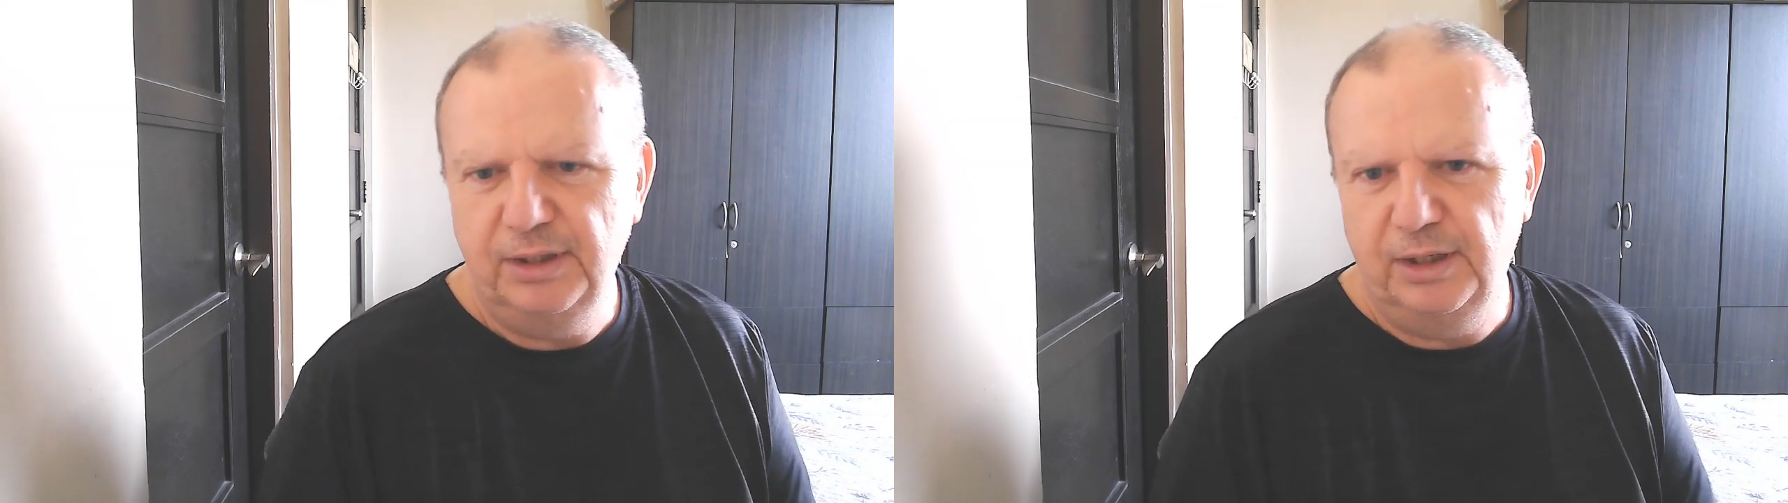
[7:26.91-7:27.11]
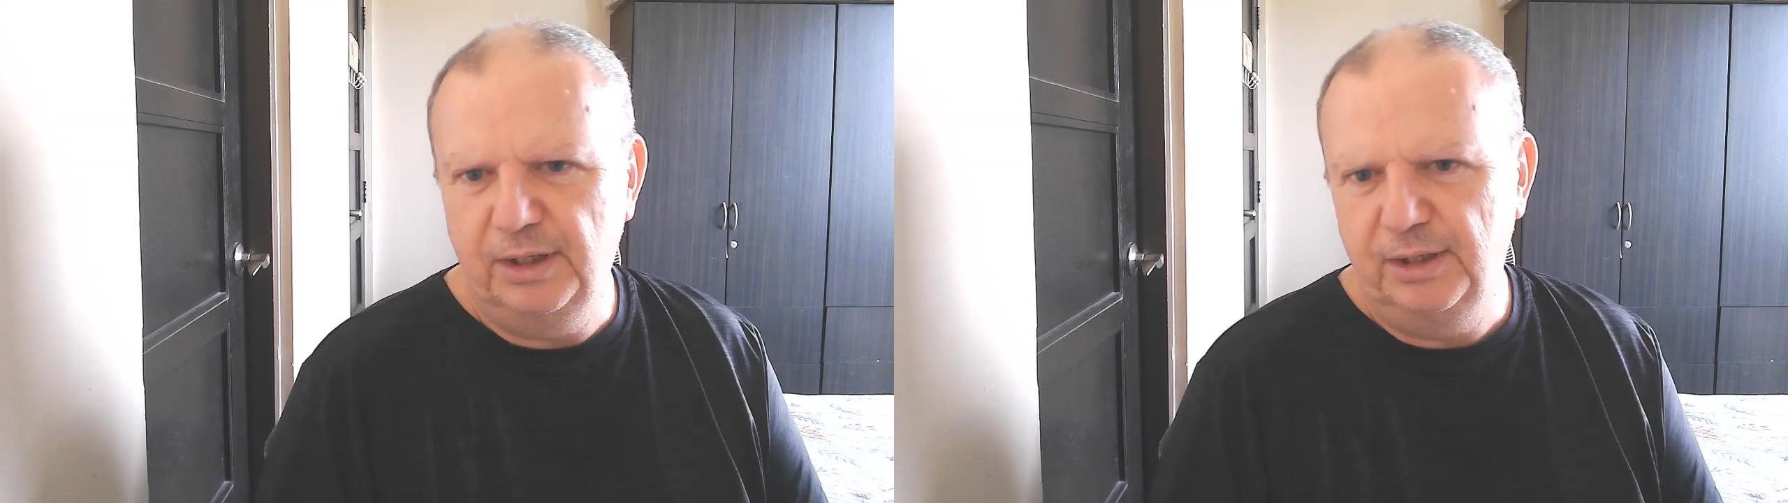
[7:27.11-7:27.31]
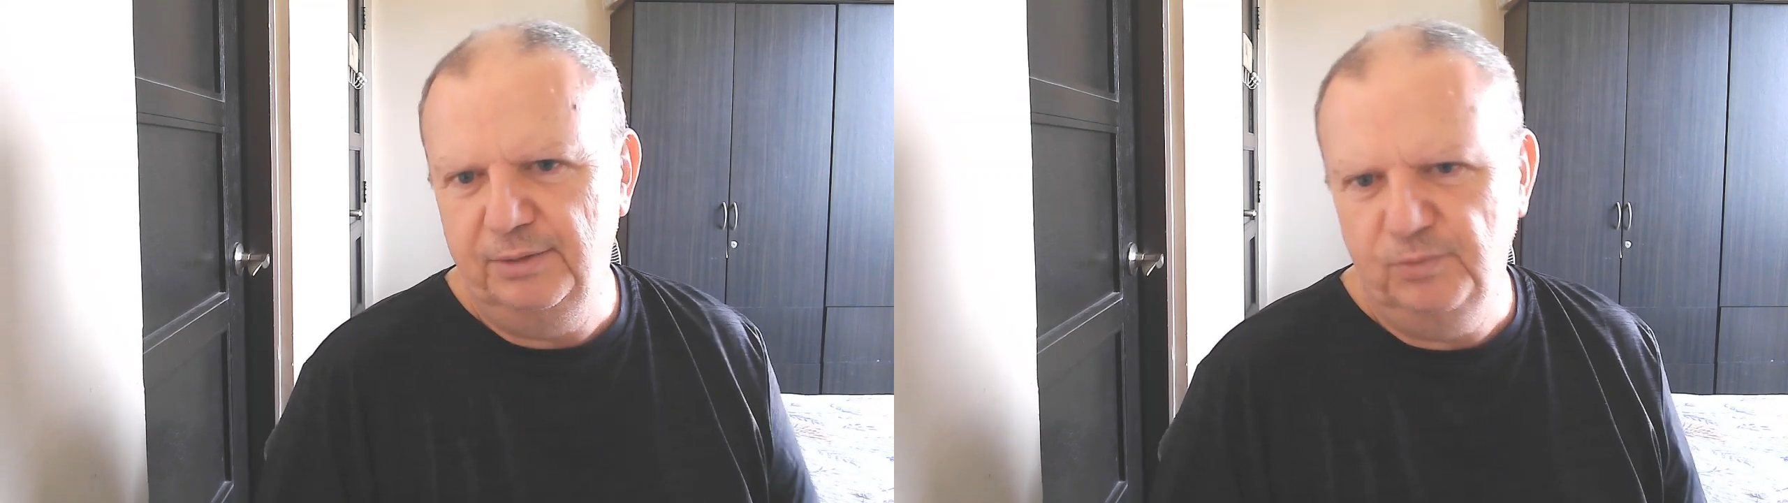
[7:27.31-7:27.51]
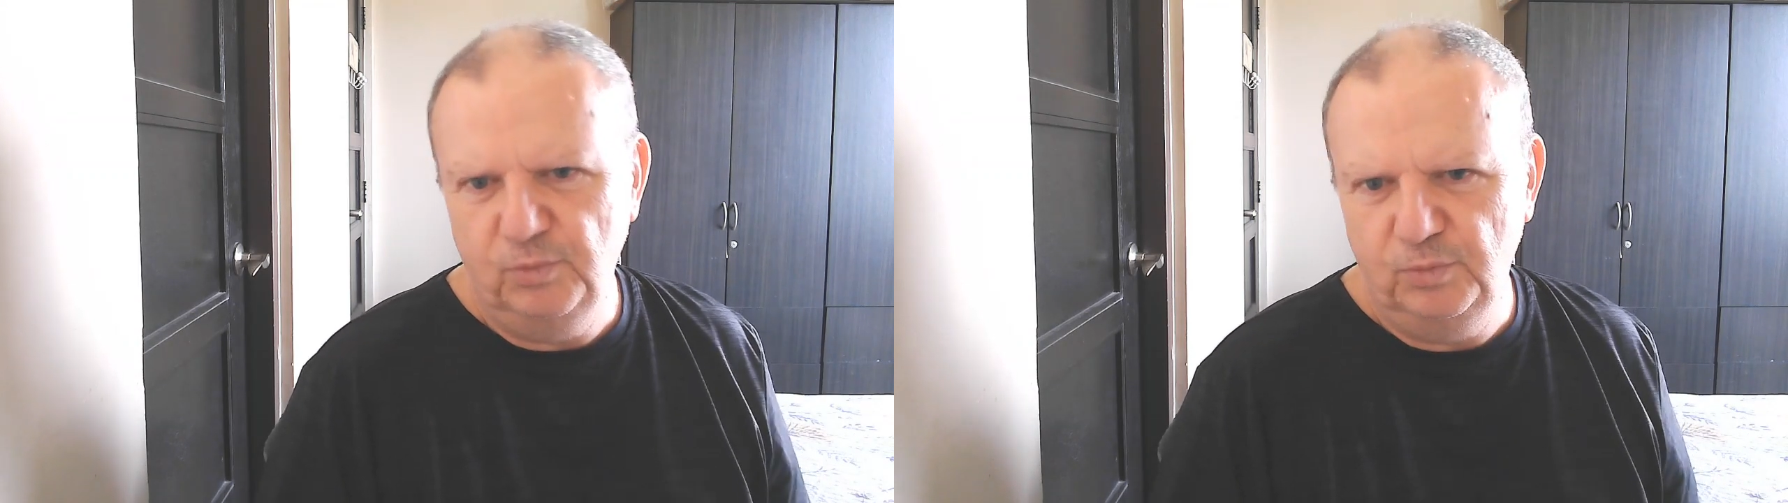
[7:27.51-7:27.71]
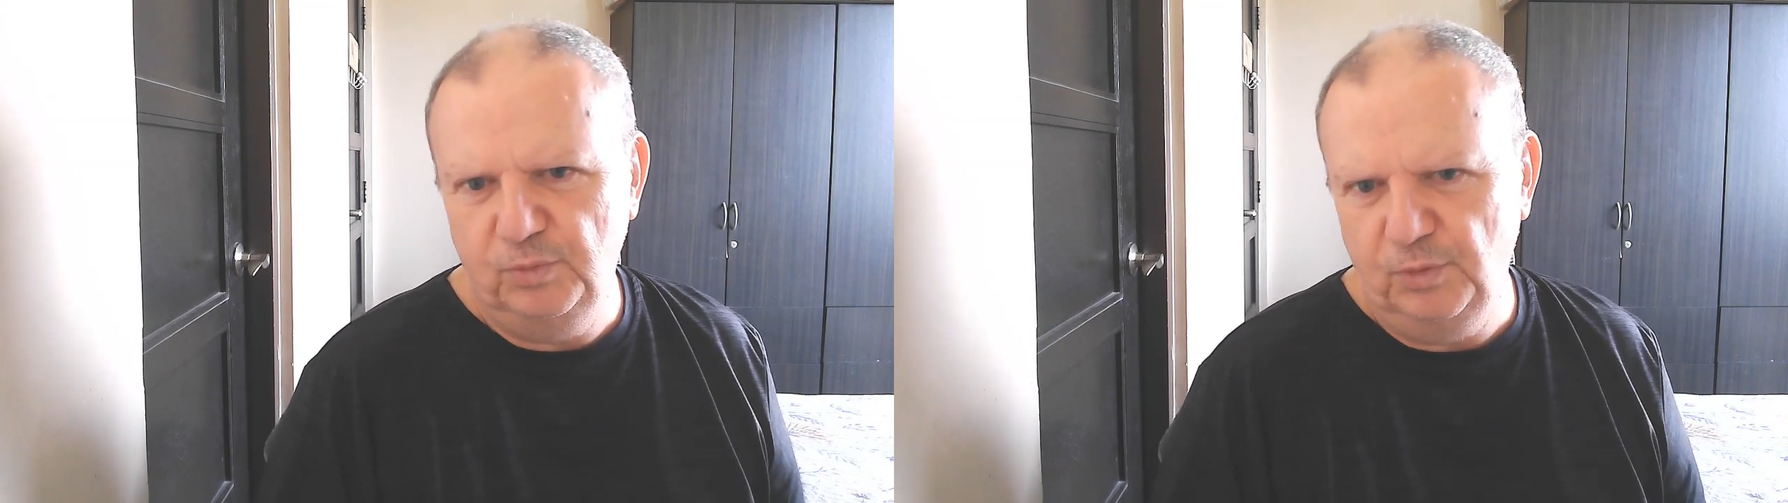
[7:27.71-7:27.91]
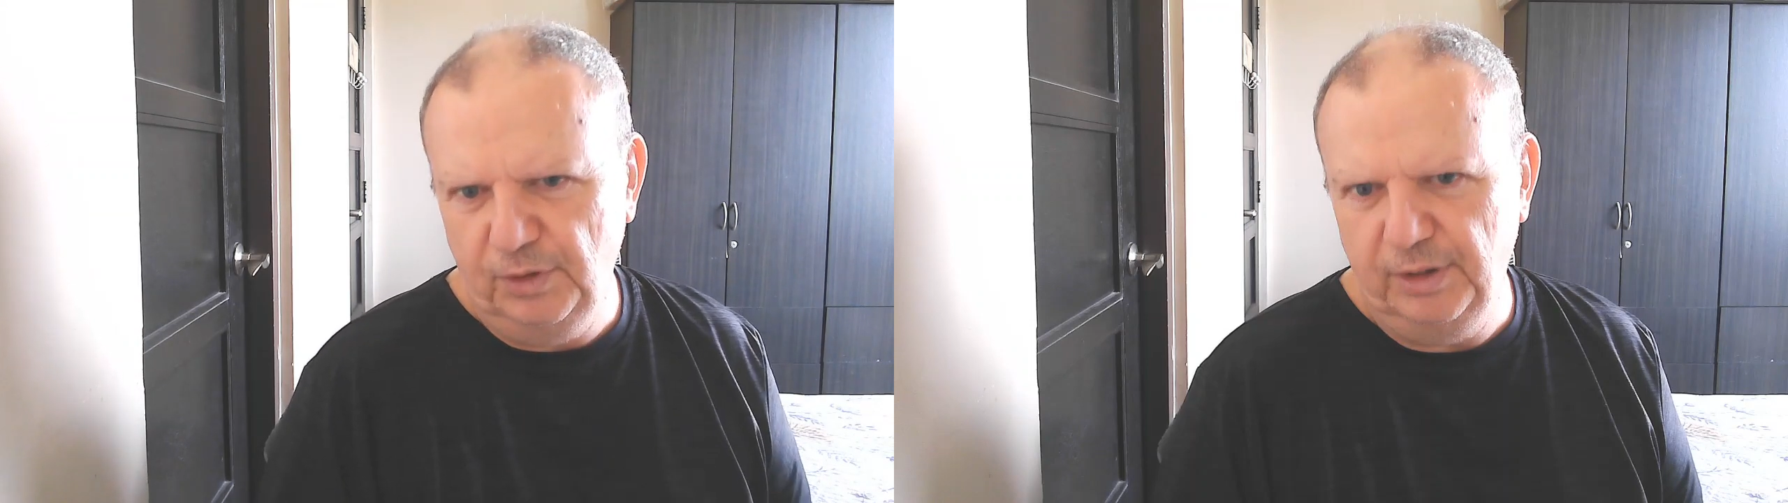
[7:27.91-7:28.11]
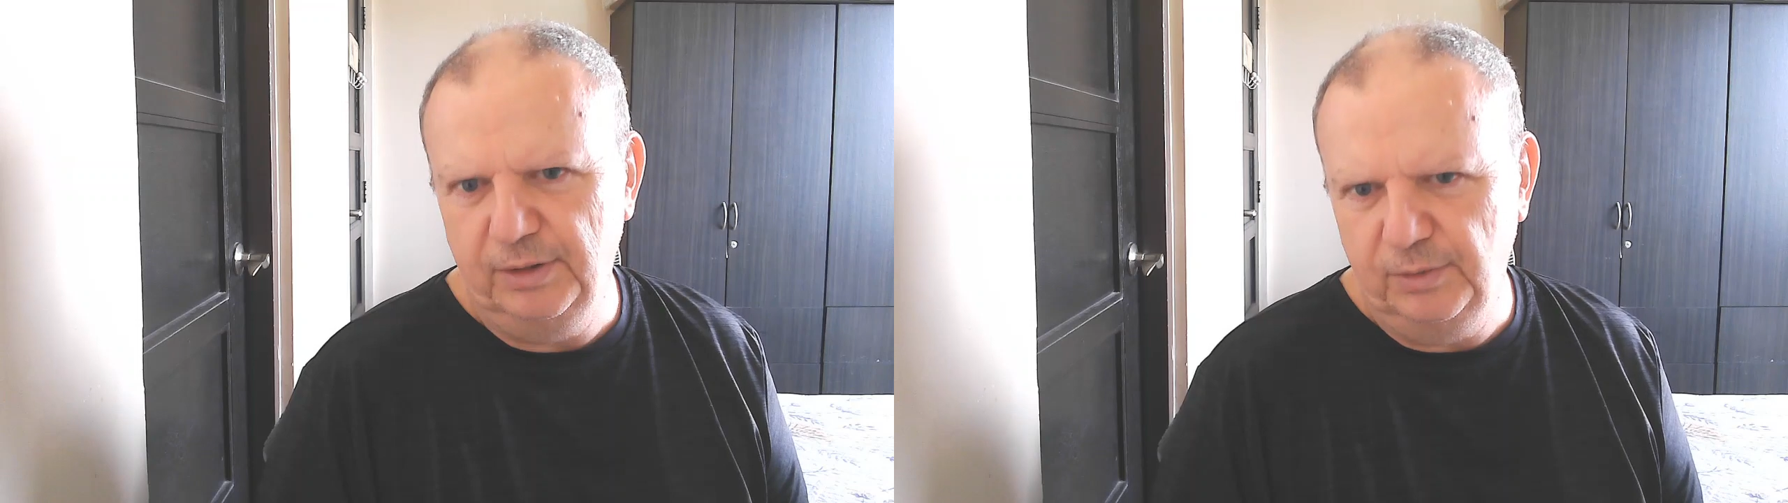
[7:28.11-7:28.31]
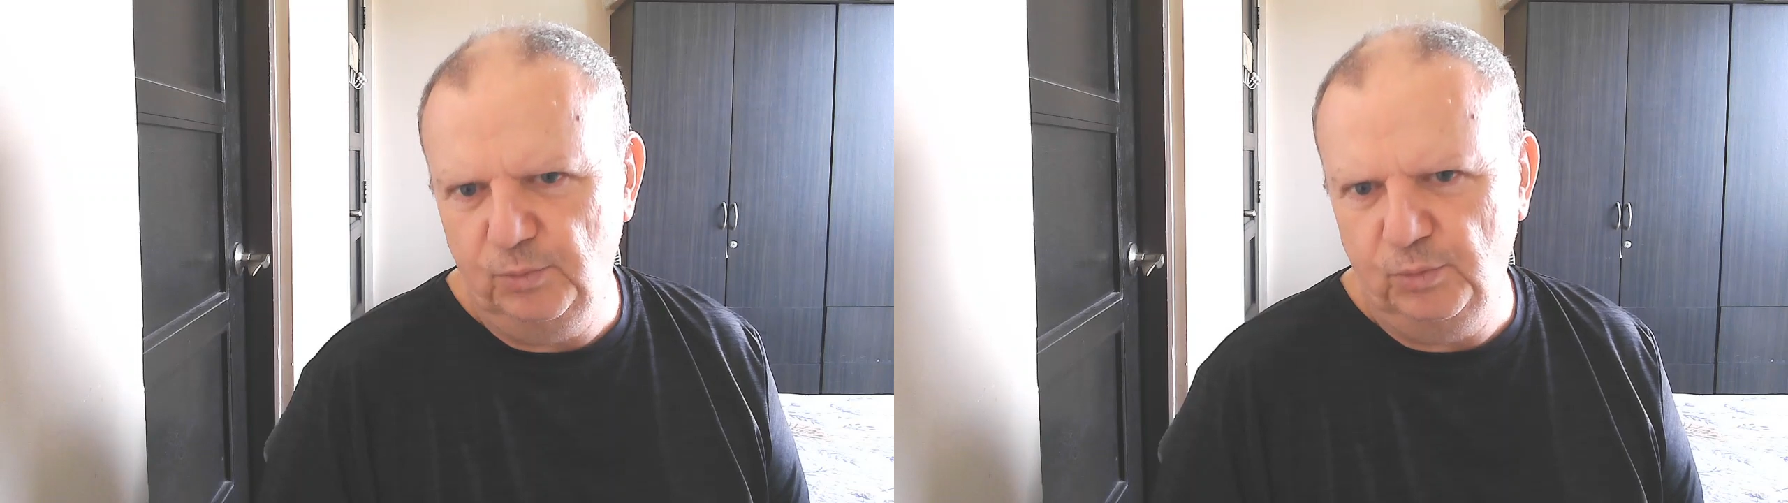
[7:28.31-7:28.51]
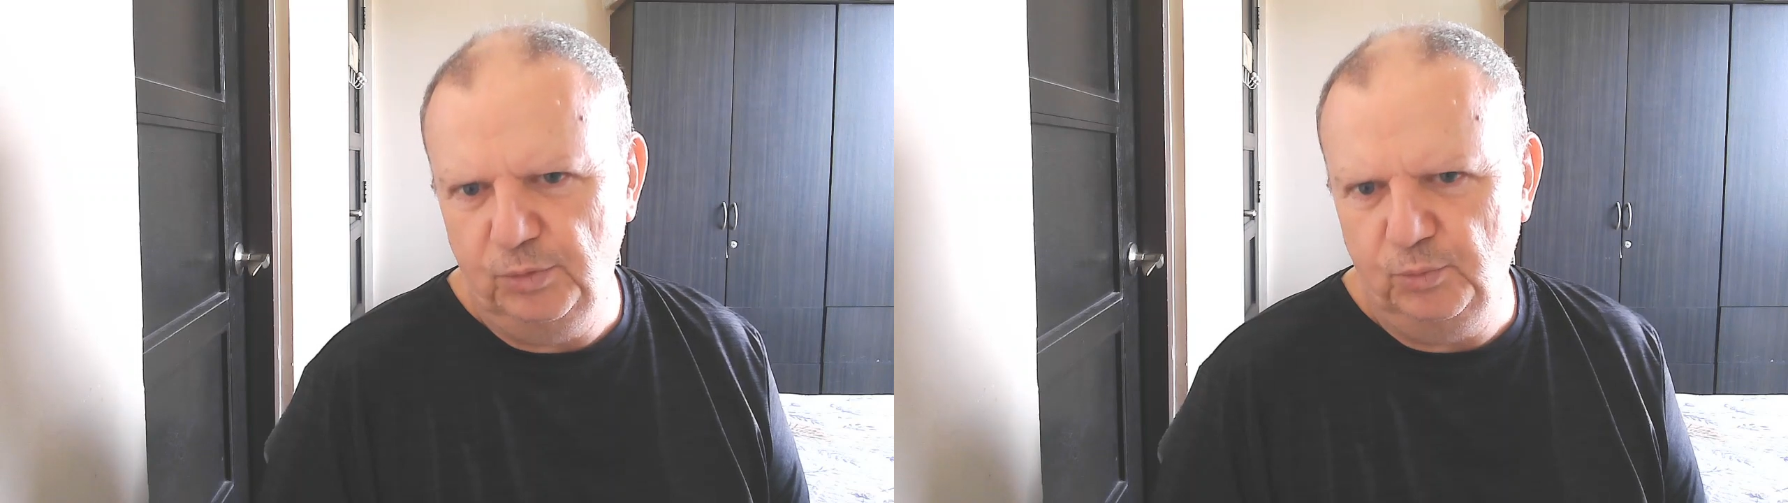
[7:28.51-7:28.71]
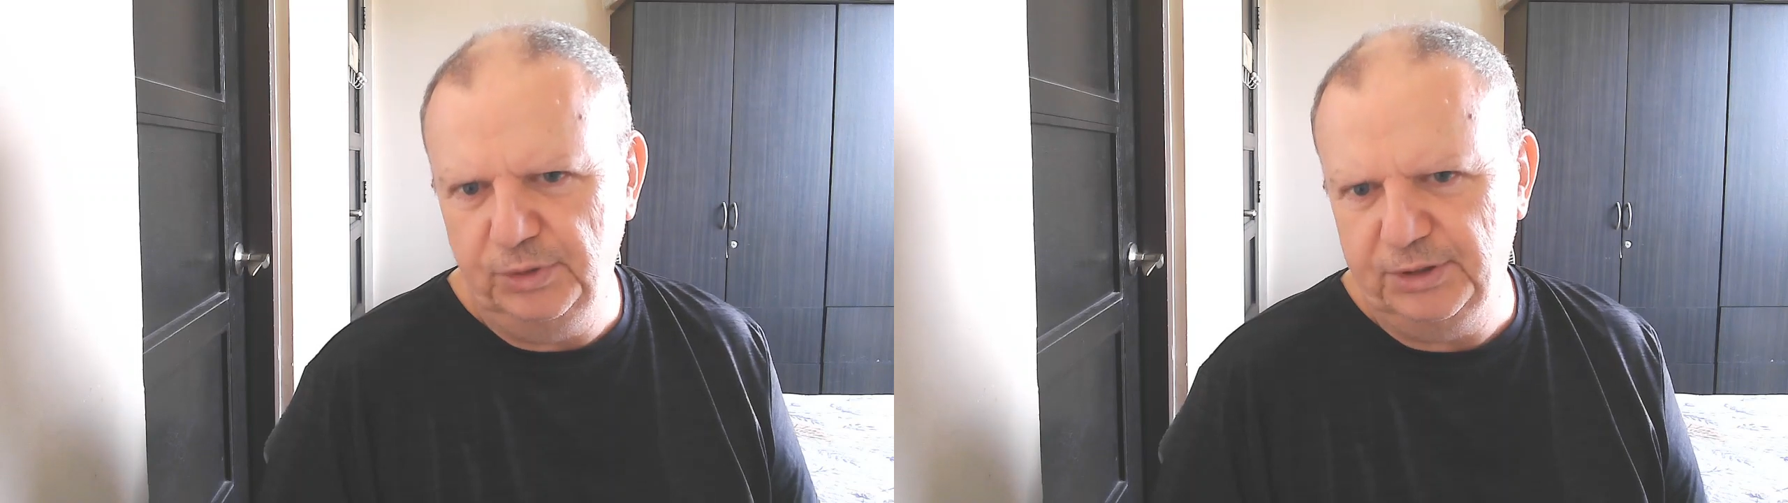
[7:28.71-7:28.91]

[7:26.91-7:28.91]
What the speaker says: uh, with